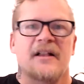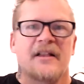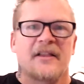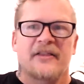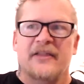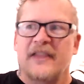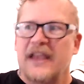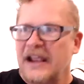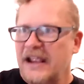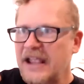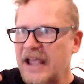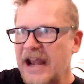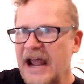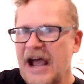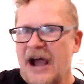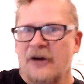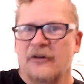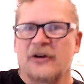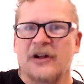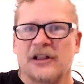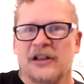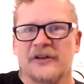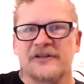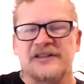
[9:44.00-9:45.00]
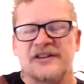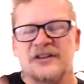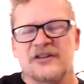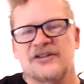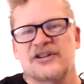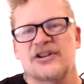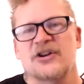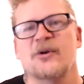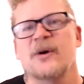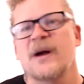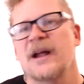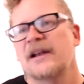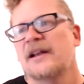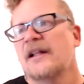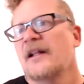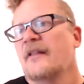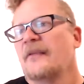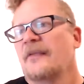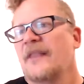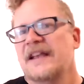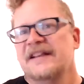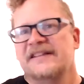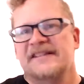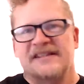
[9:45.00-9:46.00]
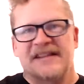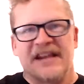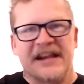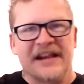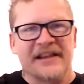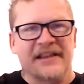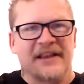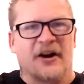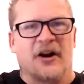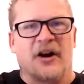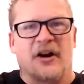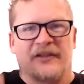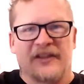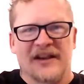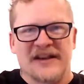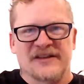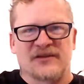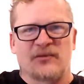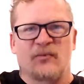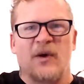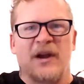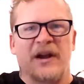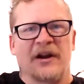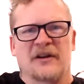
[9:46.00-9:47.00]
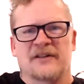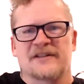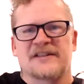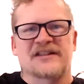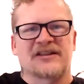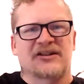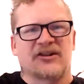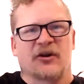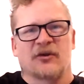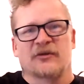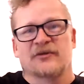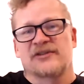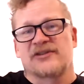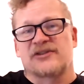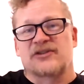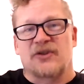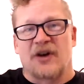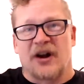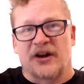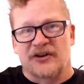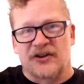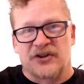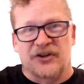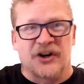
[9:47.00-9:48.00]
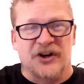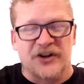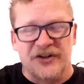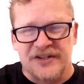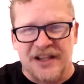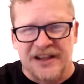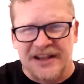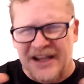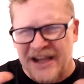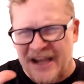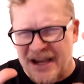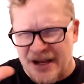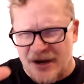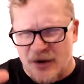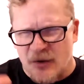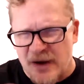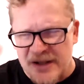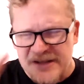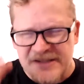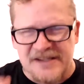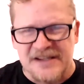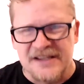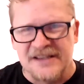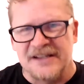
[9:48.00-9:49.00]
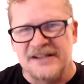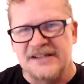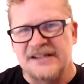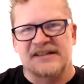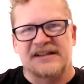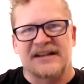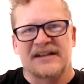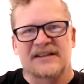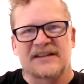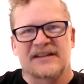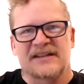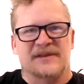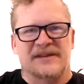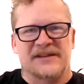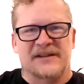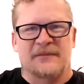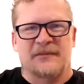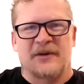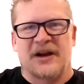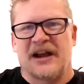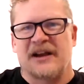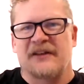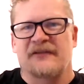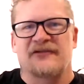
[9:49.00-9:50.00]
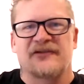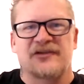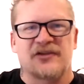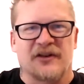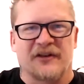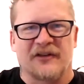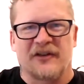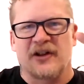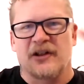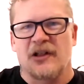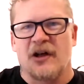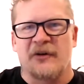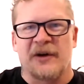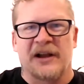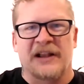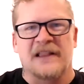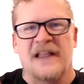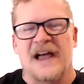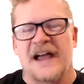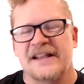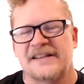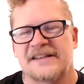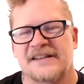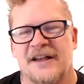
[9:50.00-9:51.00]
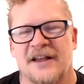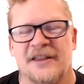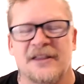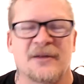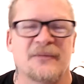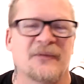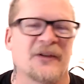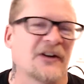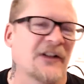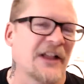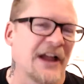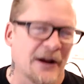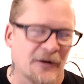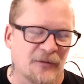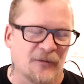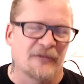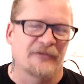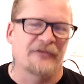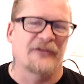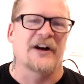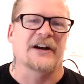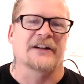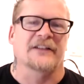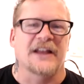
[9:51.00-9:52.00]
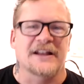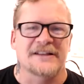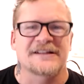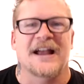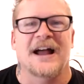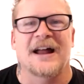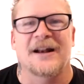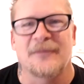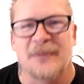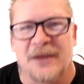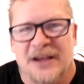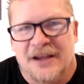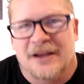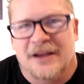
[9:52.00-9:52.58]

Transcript: They get out closer to it. They see there are these weird stone structures that they can't quite see in the distance with some kind of sort of glowing lights on them. And they're like, well, fuck, that's got to be